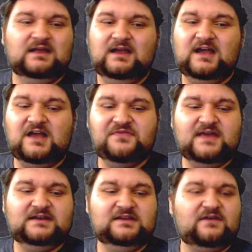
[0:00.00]
And then
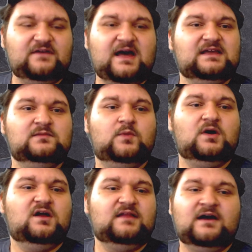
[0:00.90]
if I can
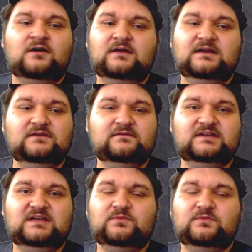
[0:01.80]
ball out and even
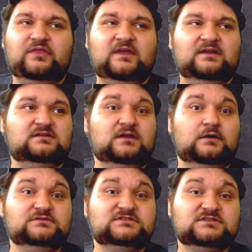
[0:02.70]
keep the thing
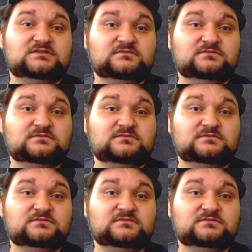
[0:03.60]
close